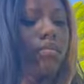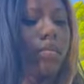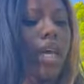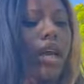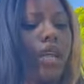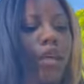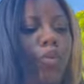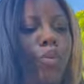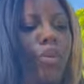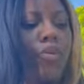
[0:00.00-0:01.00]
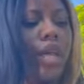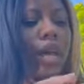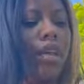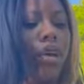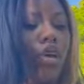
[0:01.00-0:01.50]
And remember that
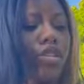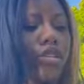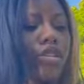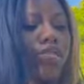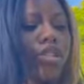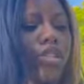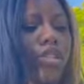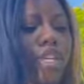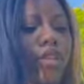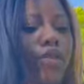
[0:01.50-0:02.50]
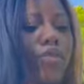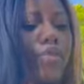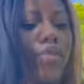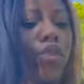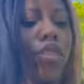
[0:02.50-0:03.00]
it all starts with yourself,
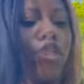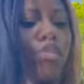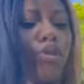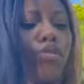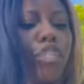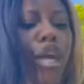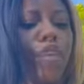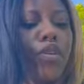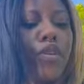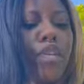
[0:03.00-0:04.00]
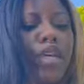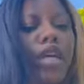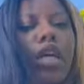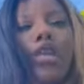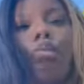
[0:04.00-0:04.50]
with your throat chakra.
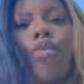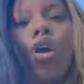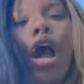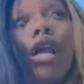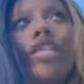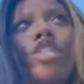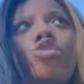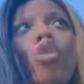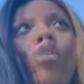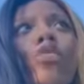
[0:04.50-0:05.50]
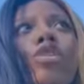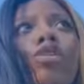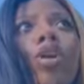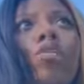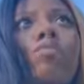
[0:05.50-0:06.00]
The more honest you are with
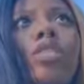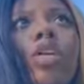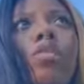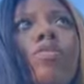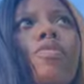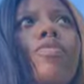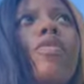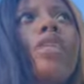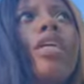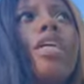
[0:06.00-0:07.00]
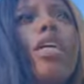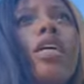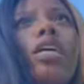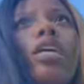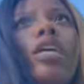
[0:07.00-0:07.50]
your own self,
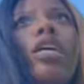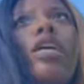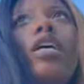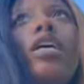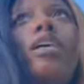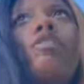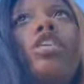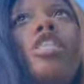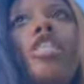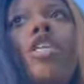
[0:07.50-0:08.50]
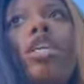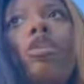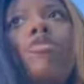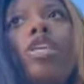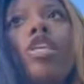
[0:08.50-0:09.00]
eventually it'll
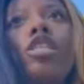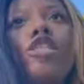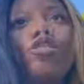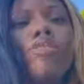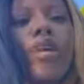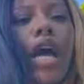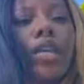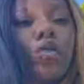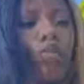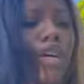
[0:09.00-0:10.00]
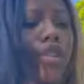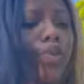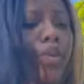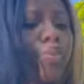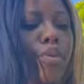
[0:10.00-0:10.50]
be easier to be honest with other
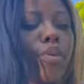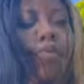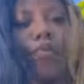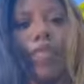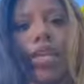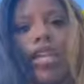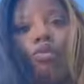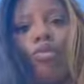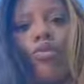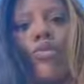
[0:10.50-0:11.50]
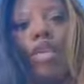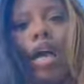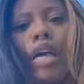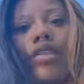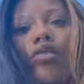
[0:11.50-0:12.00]
people. It's when we be
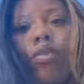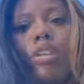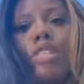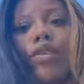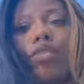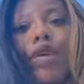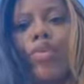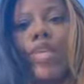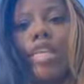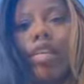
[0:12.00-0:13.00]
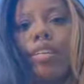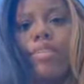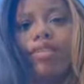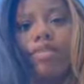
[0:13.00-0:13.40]
lying to ourselves that really get us.